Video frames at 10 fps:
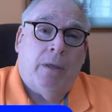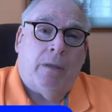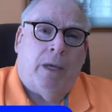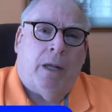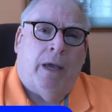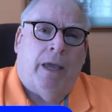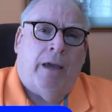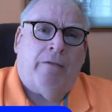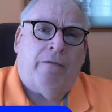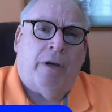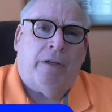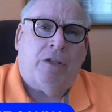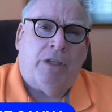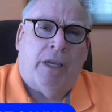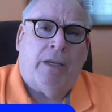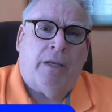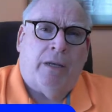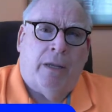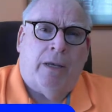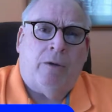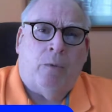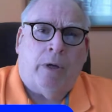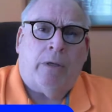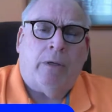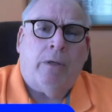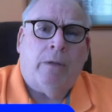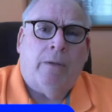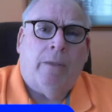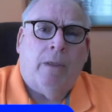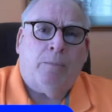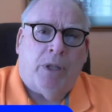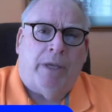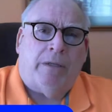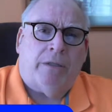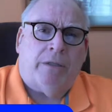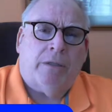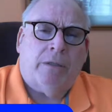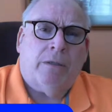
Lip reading: that I have stayed in any one place.